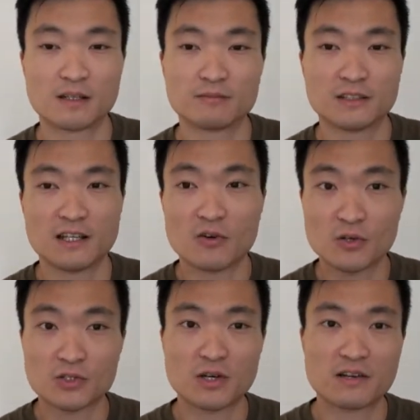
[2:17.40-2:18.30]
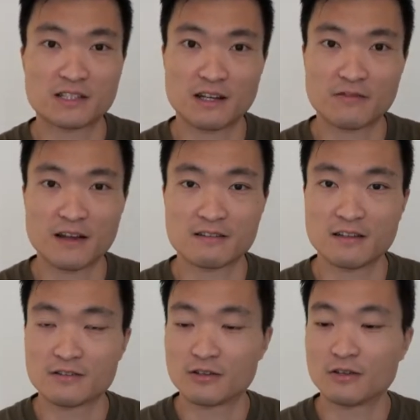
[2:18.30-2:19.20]
It also has the
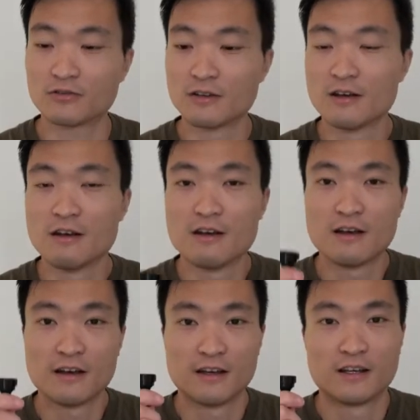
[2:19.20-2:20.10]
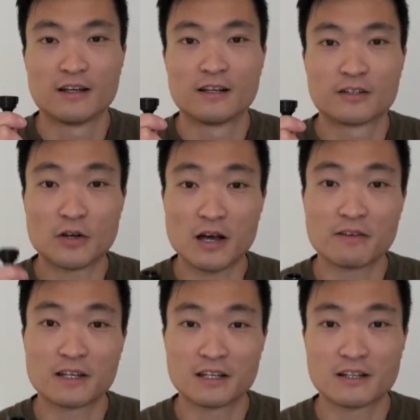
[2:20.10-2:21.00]
advantage of not
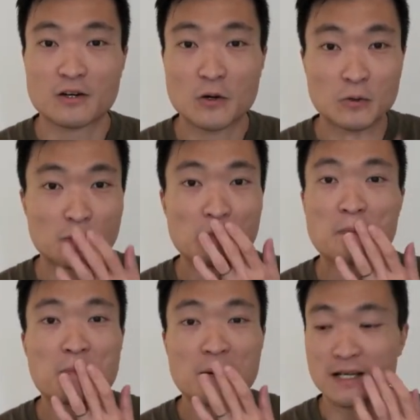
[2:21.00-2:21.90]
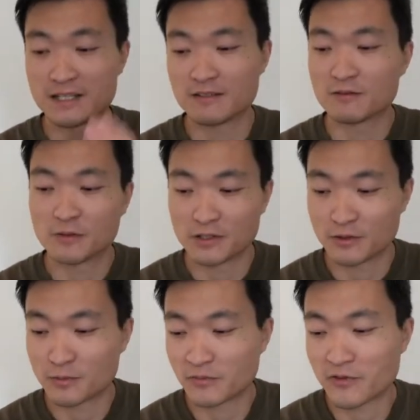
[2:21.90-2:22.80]
having a cold bite when you
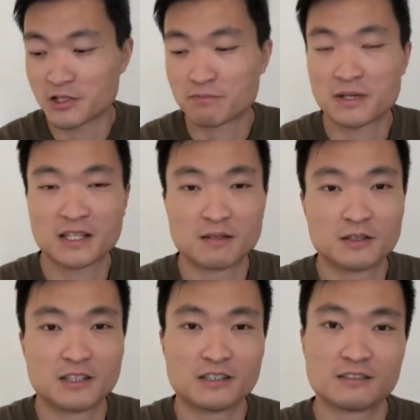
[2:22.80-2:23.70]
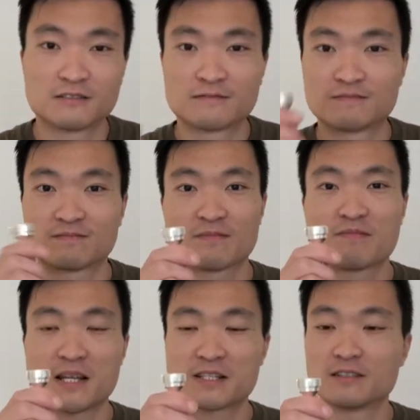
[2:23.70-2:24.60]
first pick up a
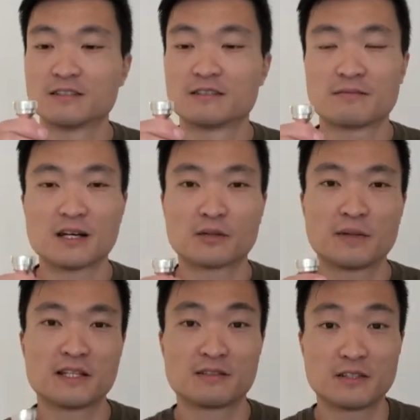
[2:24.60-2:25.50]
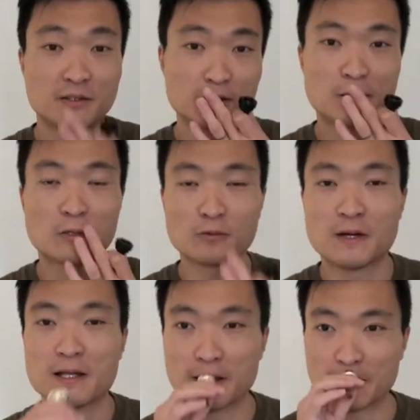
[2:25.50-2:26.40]
metal mouthpiece and you're in the cold
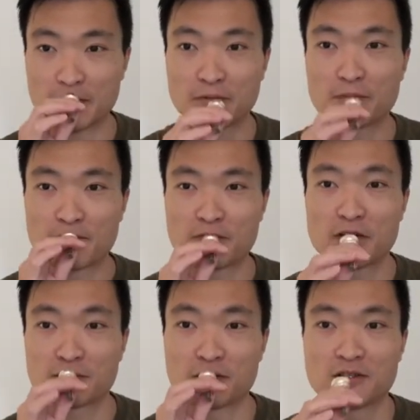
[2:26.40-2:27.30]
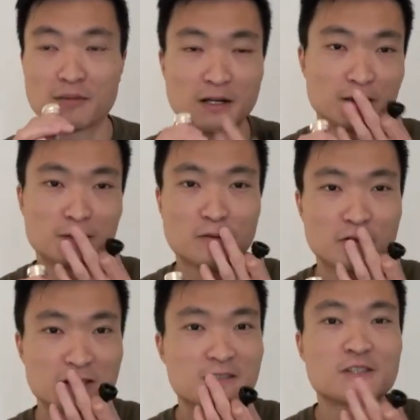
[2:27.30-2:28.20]
weather. And you first put in your mouth is
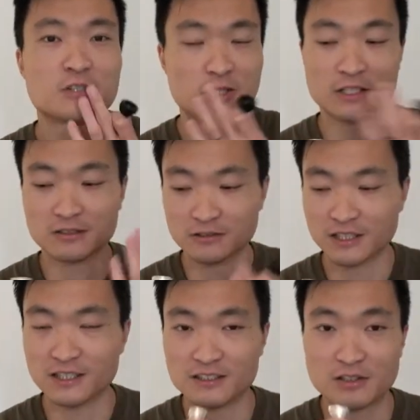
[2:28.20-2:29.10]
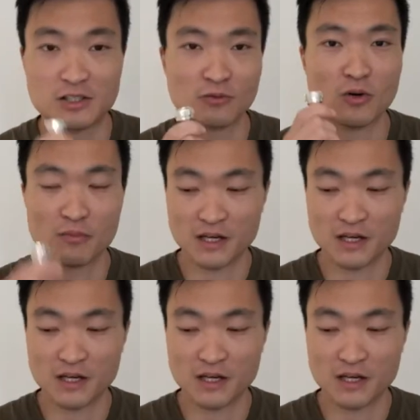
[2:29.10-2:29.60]
always chilled and you need to warm it